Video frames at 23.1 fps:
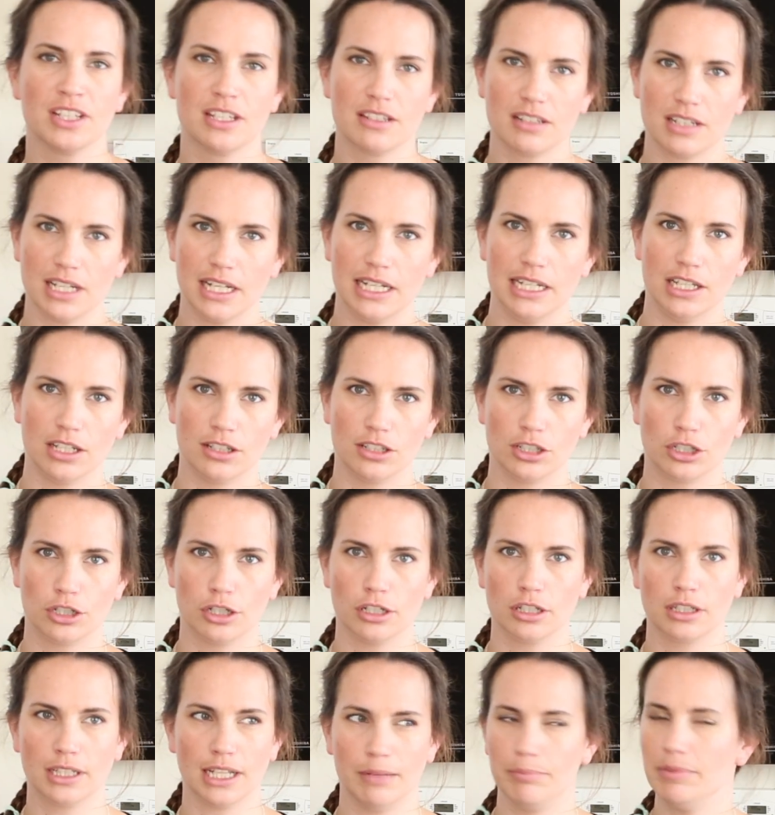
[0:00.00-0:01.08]
Slightly
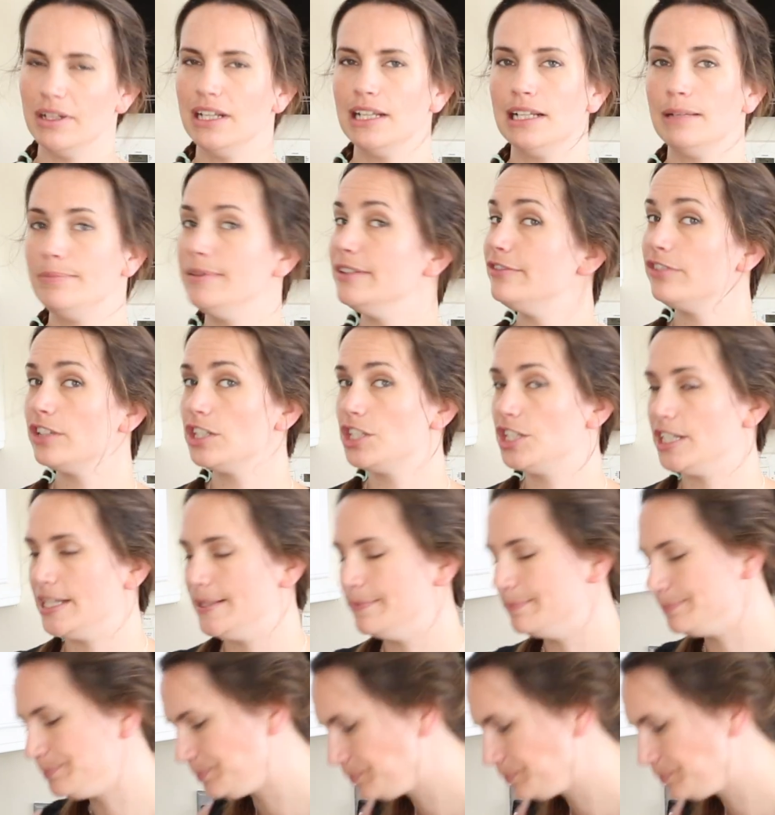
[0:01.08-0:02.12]
undercooked, they'll be a little bit fudgy.